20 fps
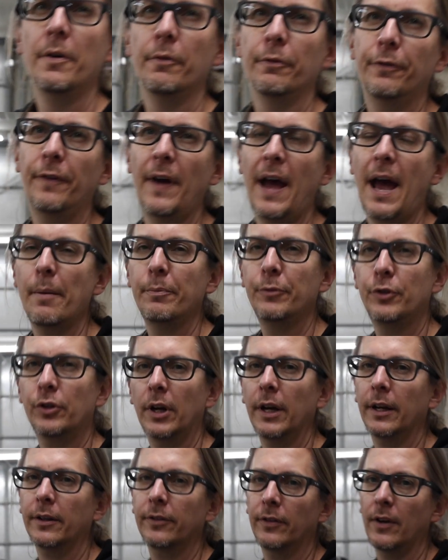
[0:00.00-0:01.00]
fab
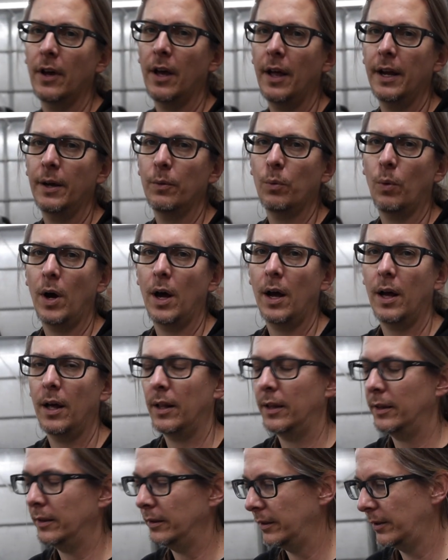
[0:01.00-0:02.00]
tricks on it
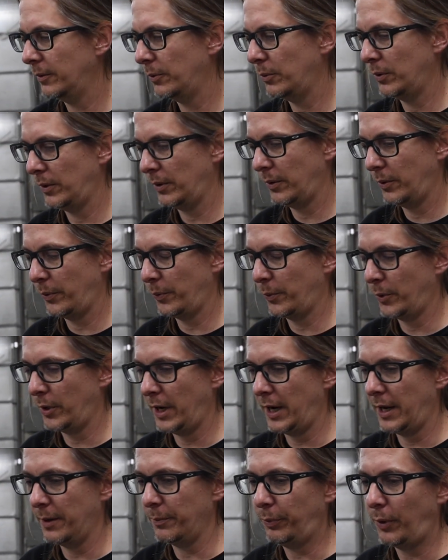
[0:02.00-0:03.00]
while
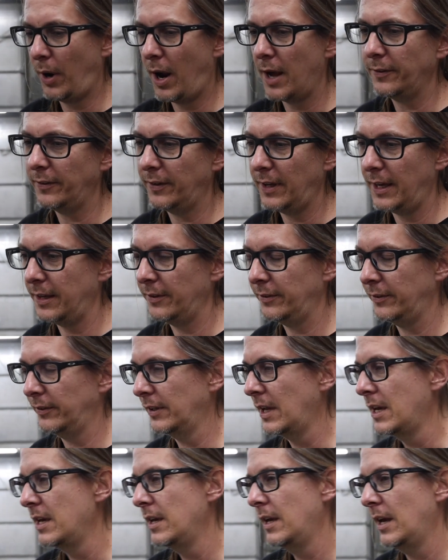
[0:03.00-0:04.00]
we're in
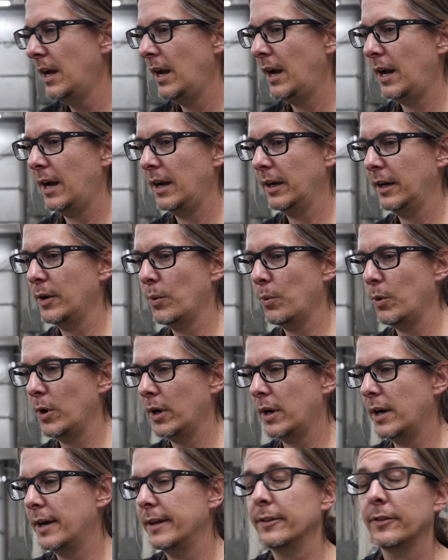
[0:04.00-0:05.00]
process. Gonna
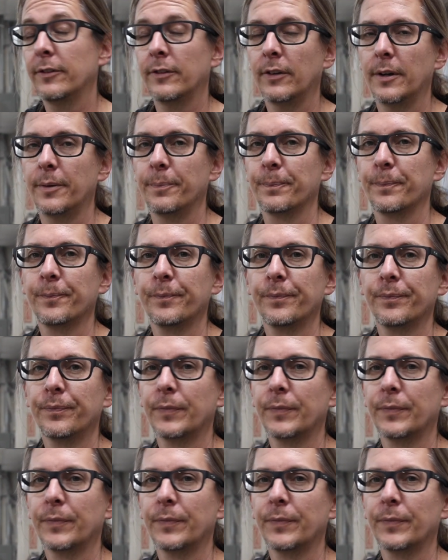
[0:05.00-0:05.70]
work on some